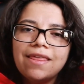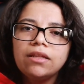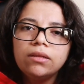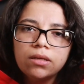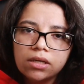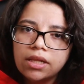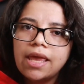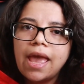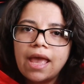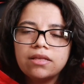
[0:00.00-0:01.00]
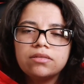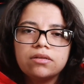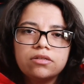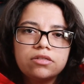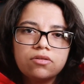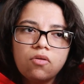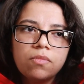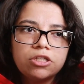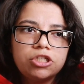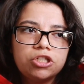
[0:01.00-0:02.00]
They literally answer so
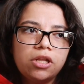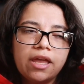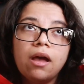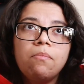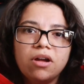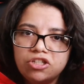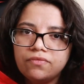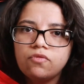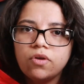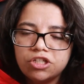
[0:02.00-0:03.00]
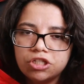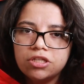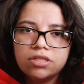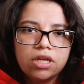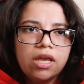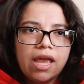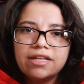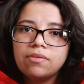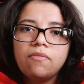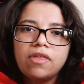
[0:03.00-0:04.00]
much, like a bunch of questions,
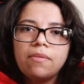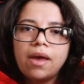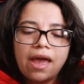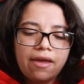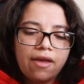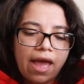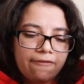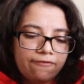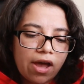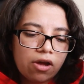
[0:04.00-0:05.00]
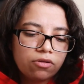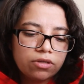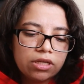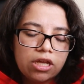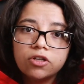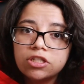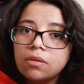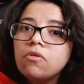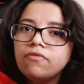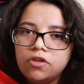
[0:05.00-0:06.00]
and some of them I have found for
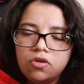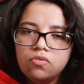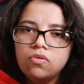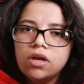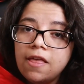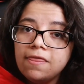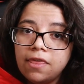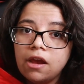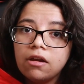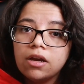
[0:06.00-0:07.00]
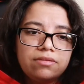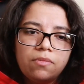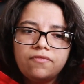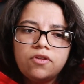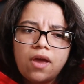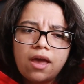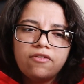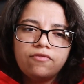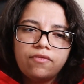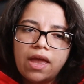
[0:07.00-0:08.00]
some of you in there. Some of you
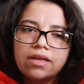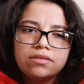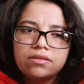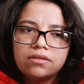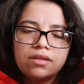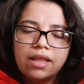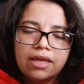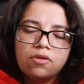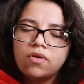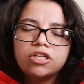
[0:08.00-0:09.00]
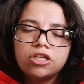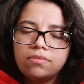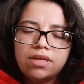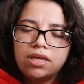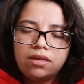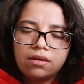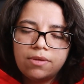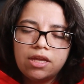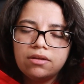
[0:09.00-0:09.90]
have answered, like questioned me,